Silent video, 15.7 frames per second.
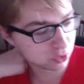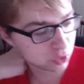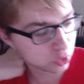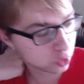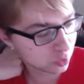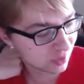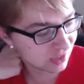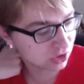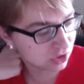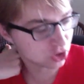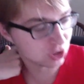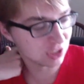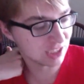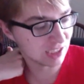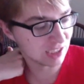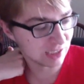and
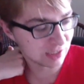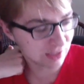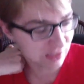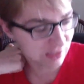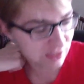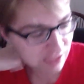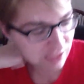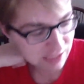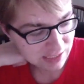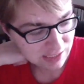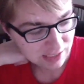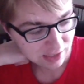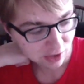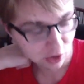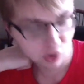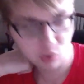Janine
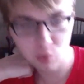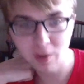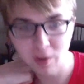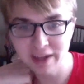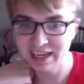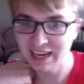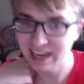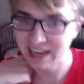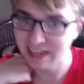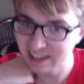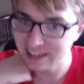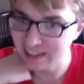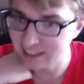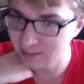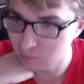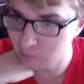quite hit it as
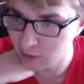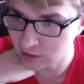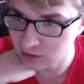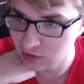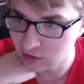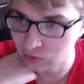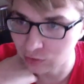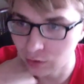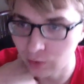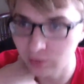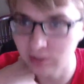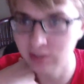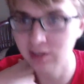much as Roka does.